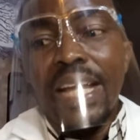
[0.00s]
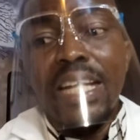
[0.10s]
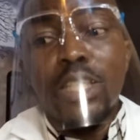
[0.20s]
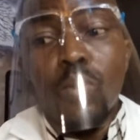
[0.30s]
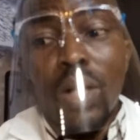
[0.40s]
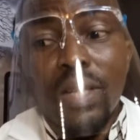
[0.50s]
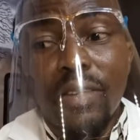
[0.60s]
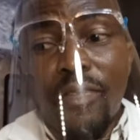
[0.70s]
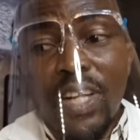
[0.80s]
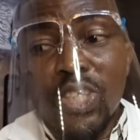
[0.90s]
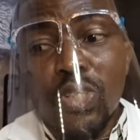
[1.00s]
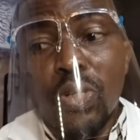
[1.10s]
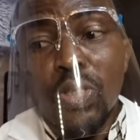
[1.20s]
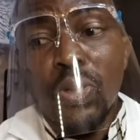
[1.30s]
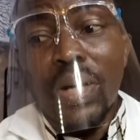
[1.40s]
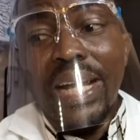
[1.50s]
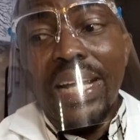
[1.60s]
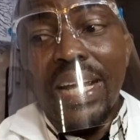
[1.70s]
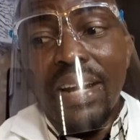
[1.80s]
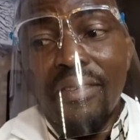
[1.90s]
It is well-defined structure, and
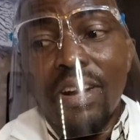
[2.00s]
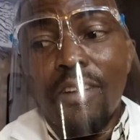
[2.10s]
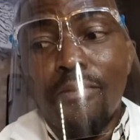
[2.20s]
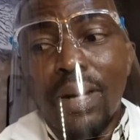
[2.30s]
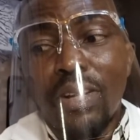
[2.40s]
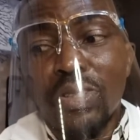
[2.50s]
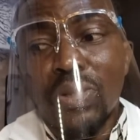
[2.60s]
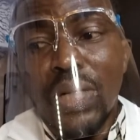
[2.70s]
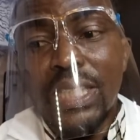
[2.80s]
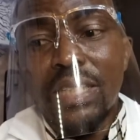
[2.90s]
an area of biological